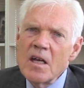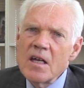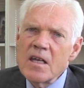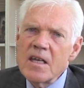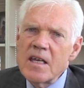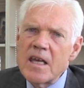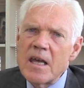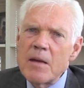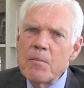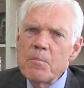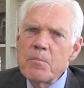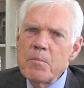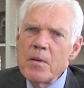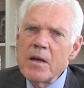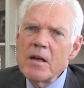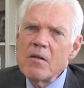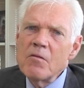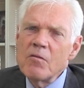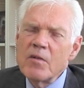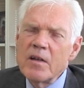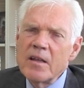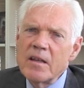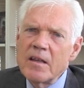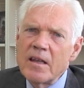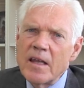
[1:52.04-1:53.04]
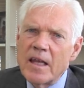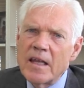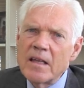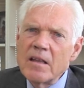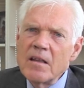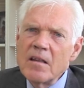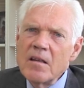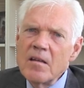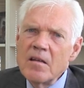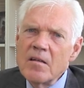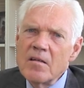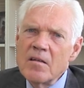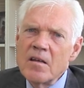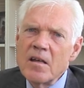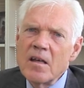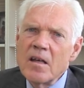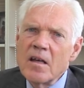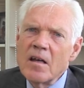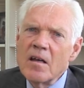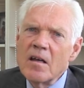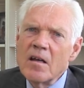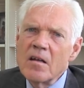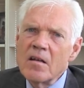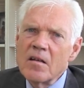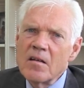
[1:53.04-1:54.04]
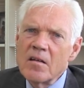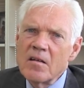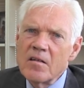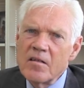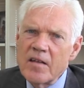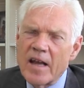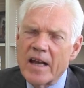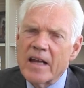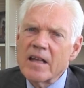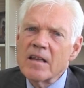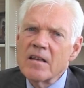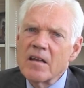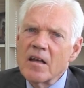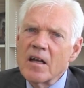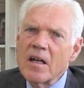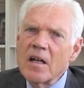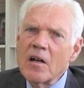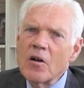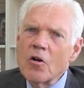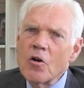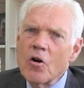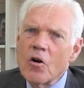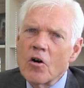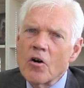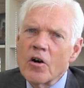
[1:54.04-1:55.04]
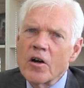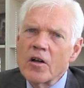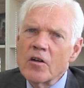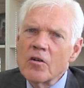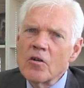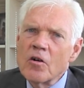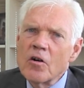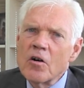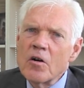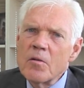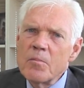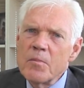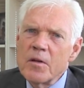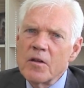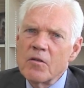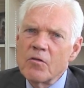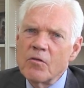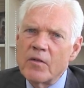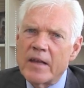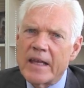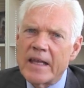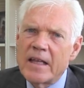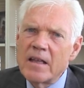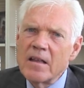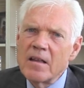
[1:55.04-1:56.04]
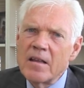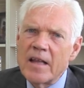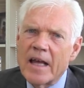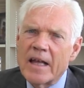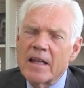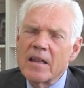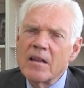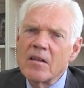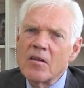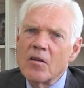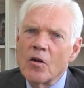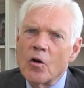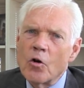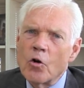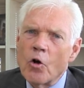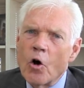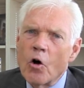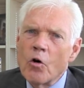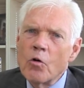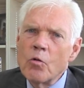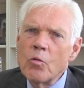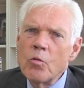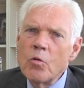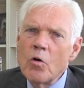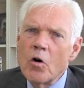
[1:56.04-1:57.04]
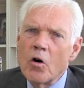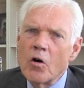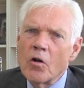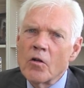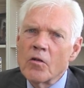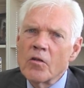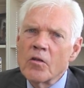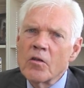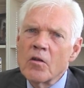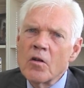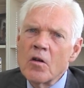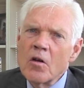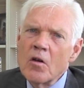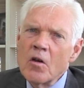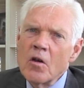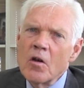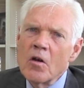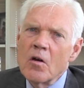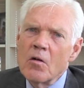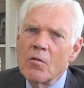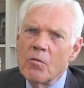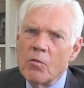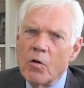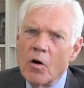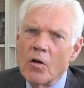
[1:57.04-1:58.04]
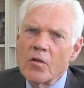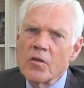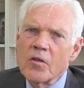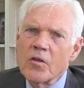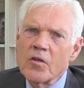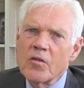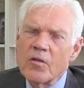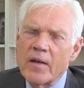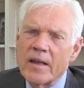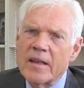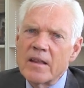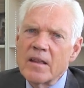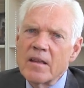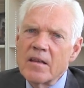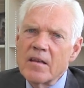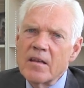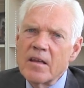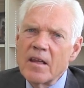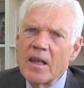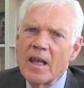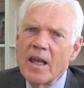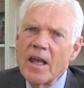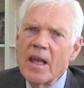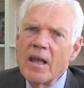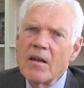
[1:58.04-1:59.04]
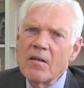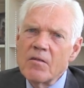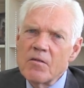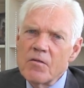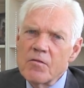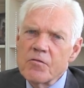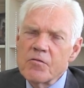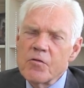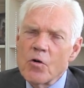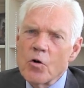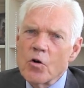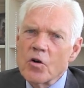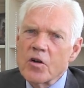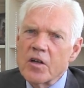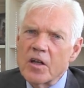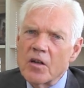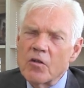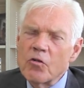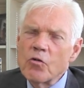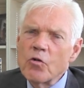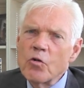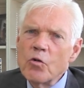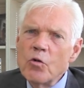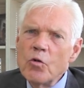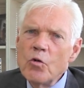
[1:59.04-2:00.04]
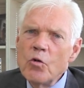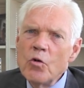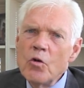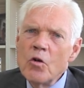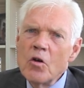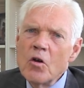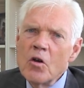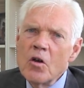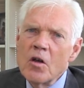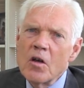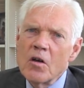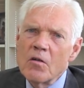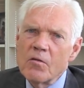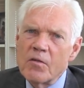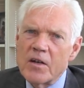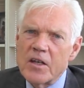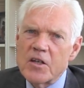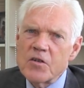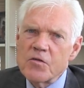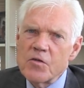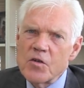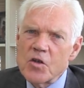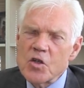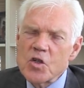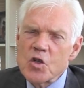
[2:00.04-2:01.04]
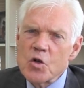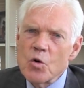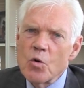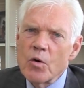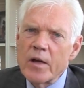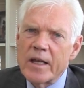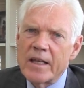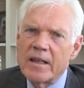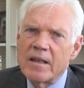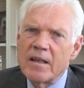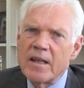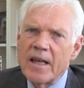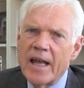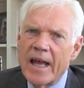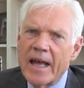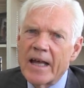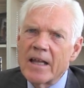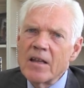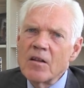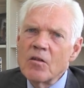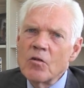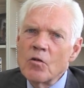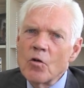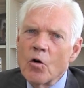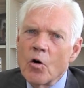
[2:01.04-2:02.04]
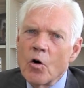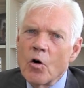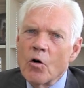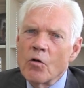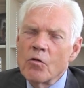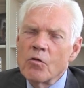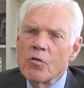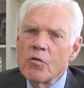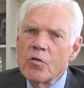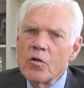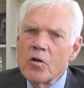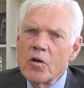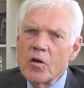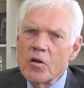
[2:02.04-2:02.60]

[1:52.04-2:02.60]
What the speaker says: keeping within the technical corridor between then the low on 120.42, which we saw in the end of